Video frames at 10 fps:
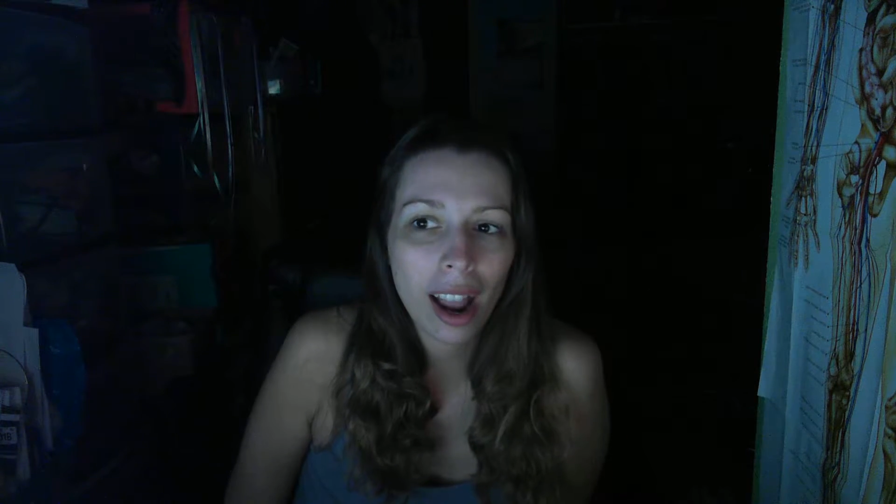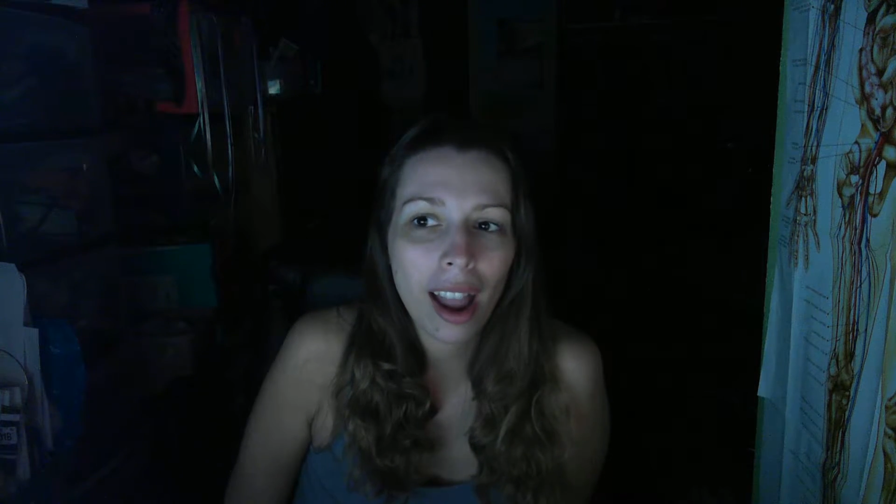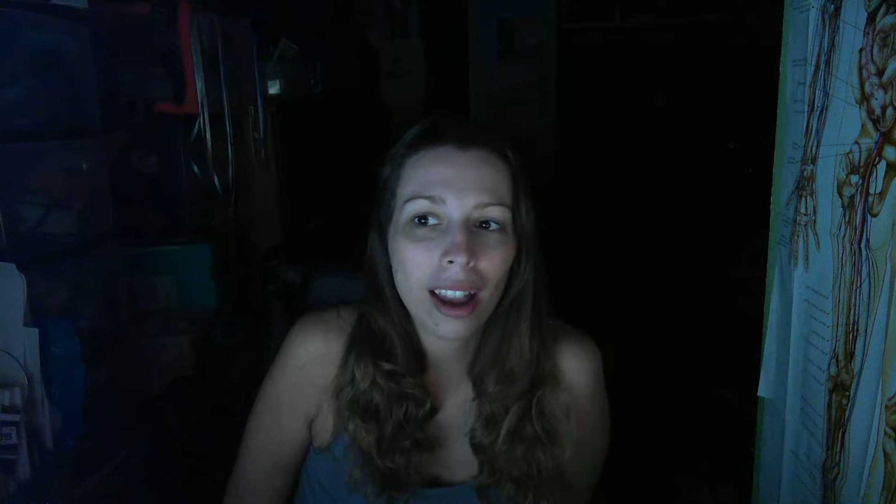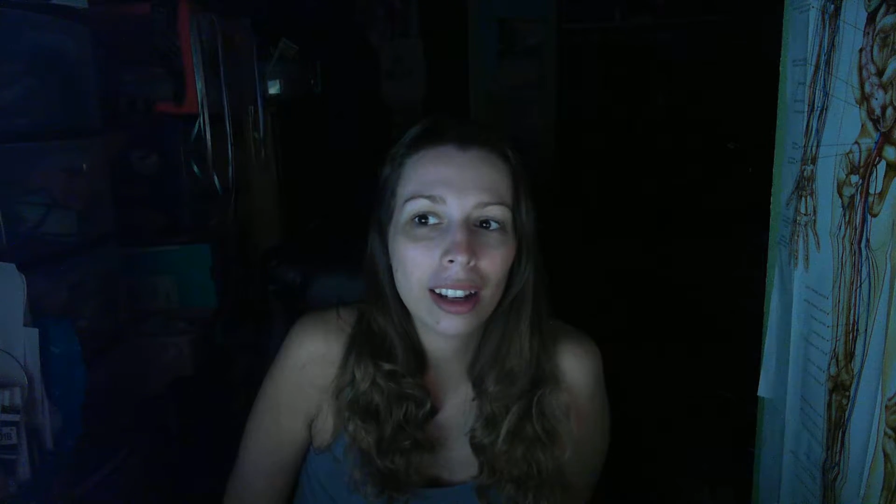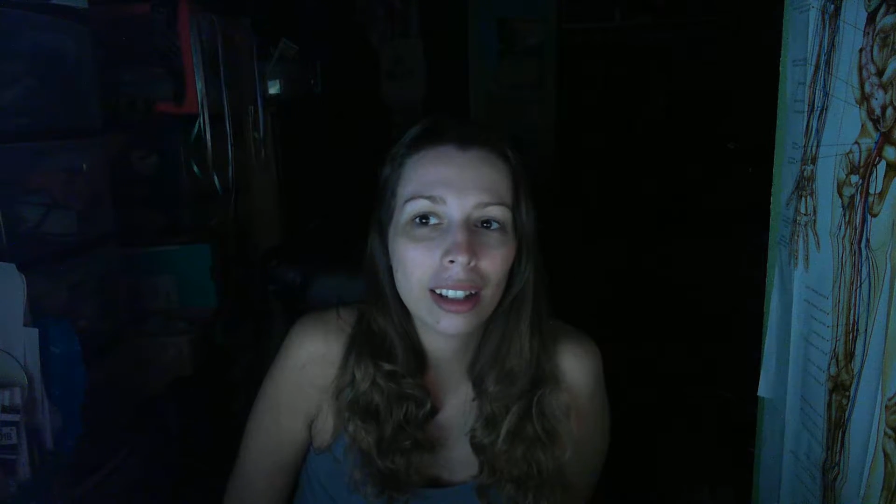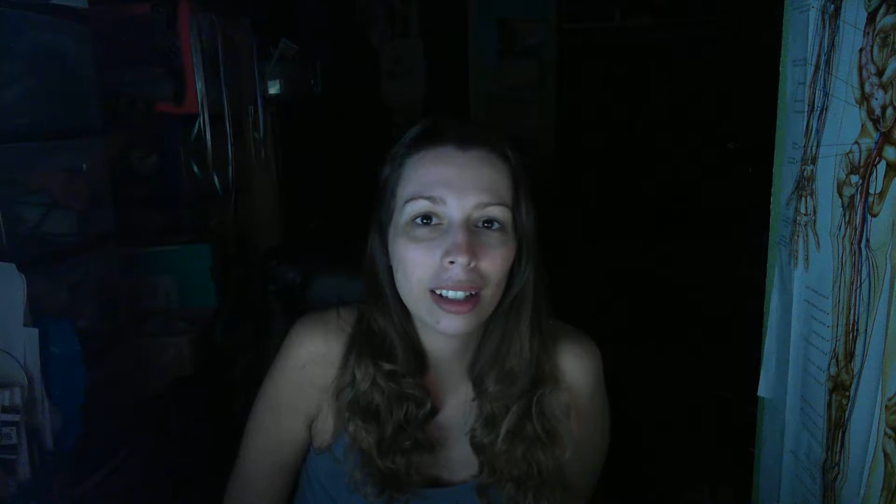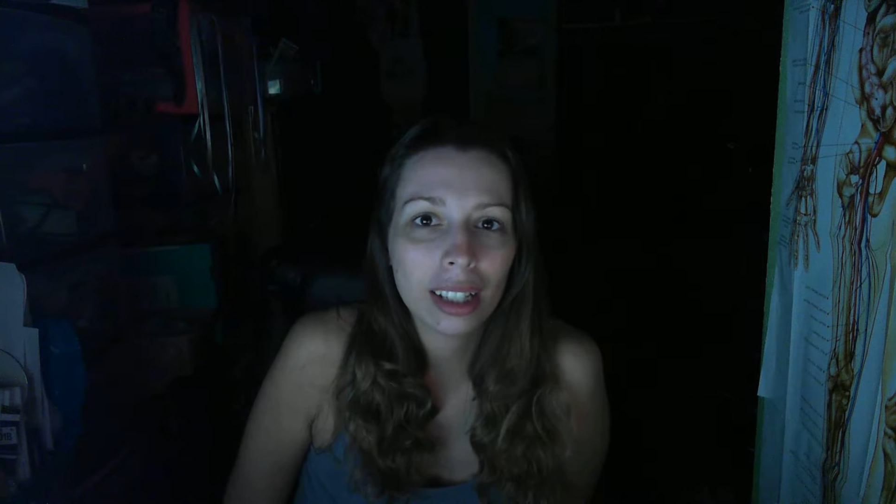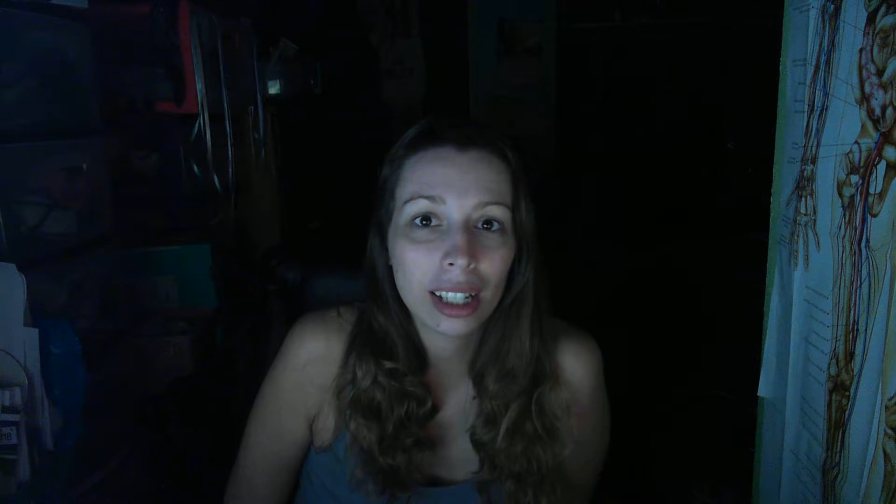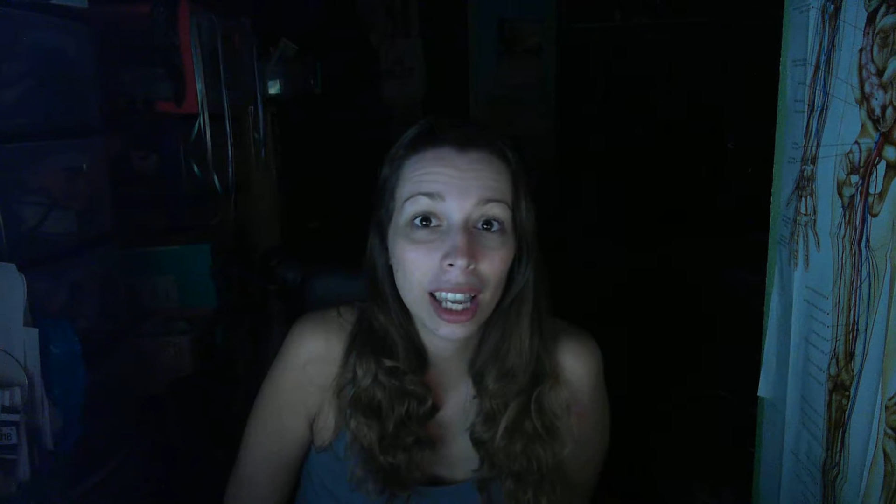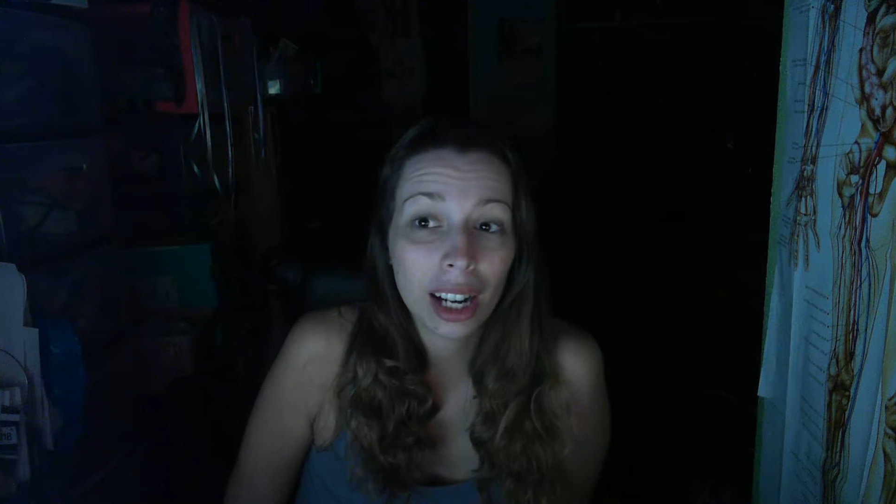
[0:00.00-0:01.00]
and
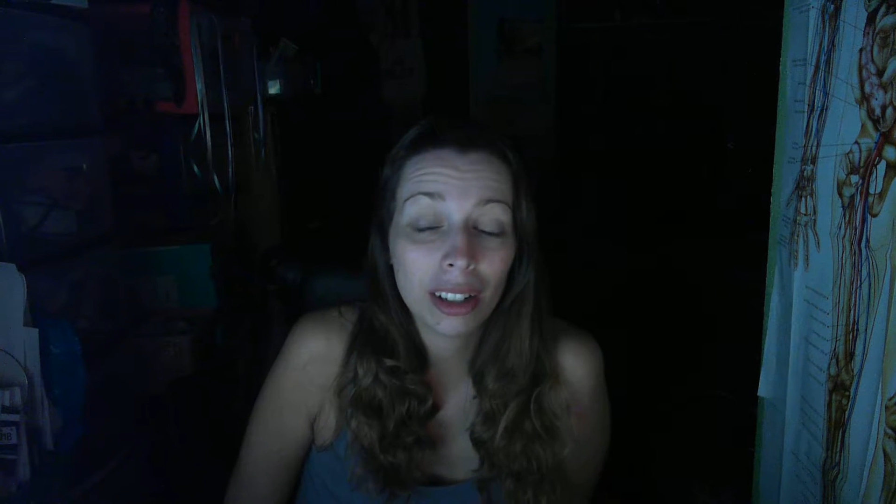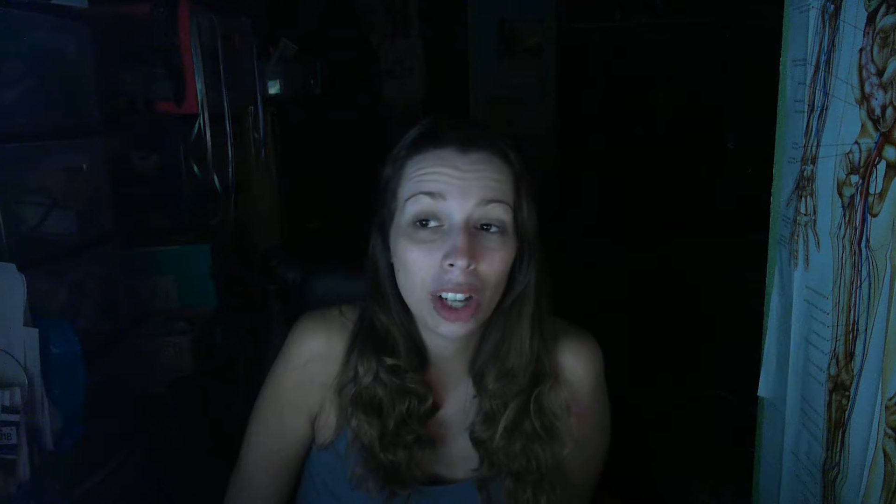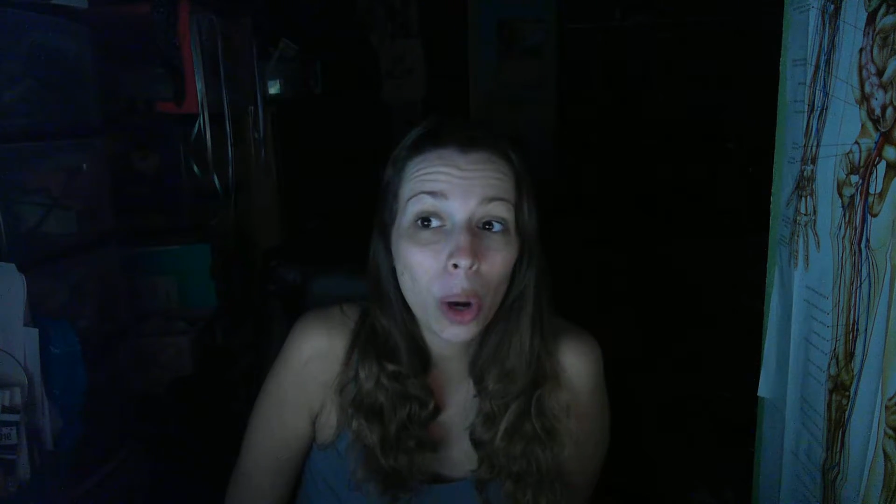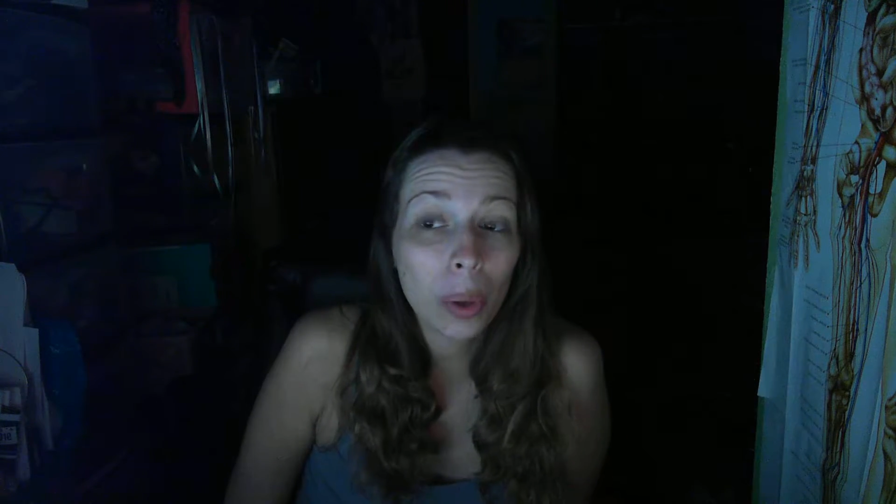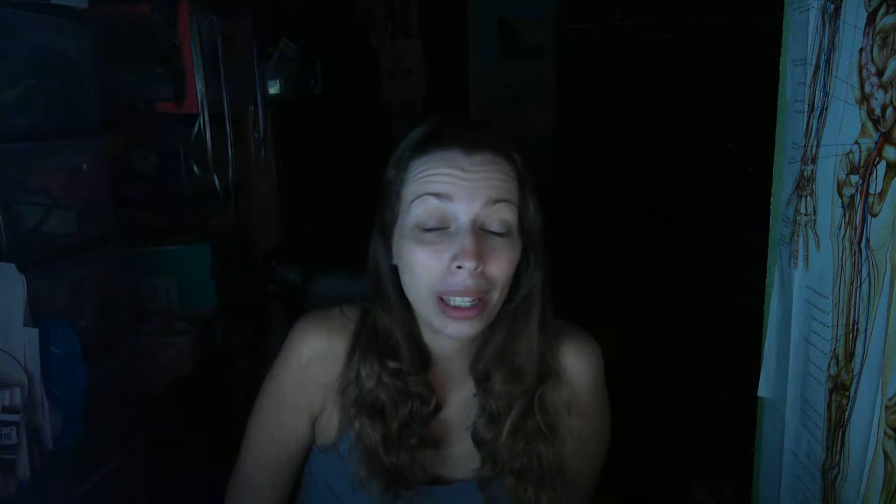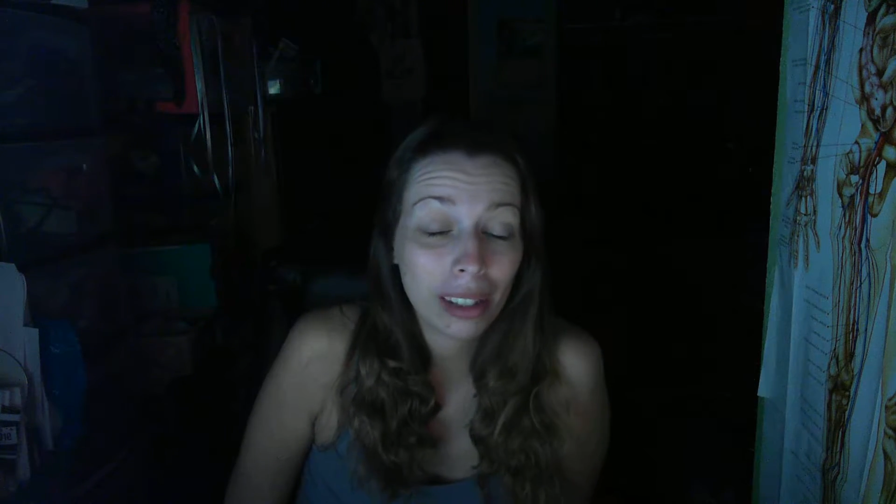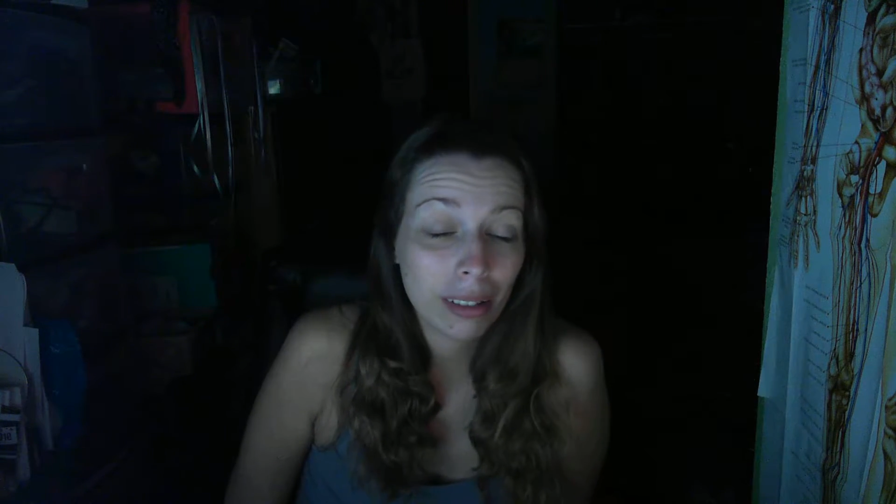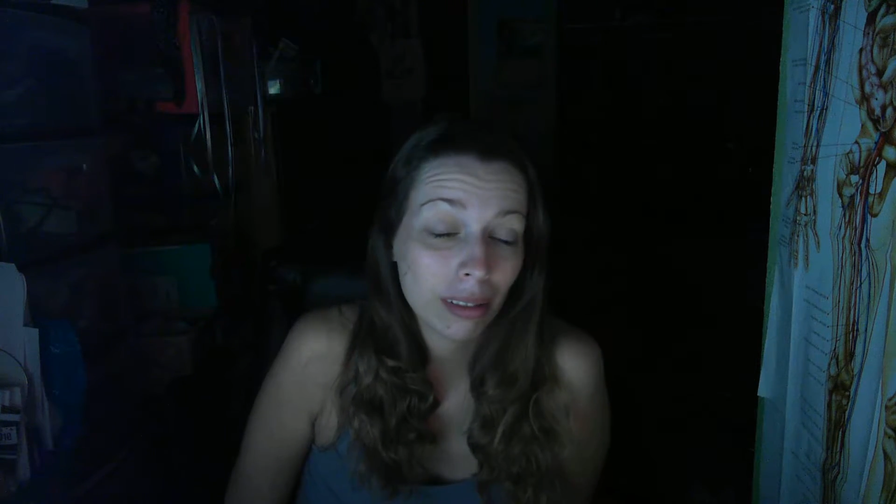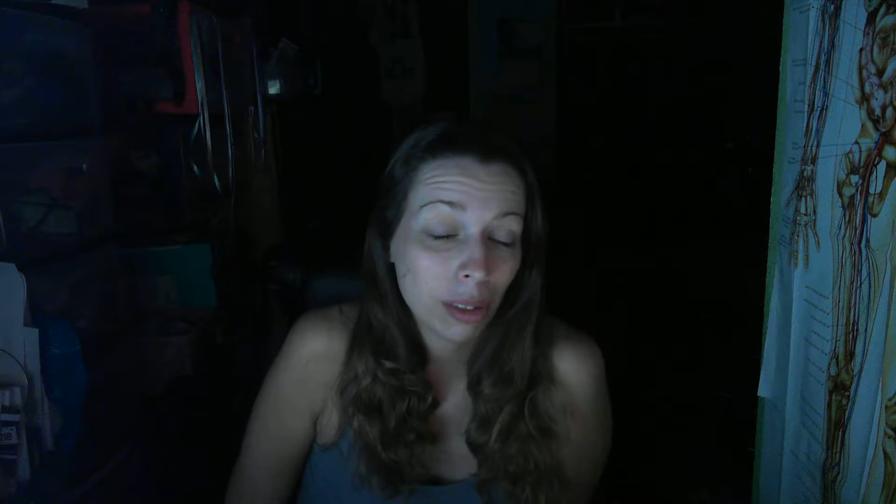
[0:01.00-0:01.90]
get going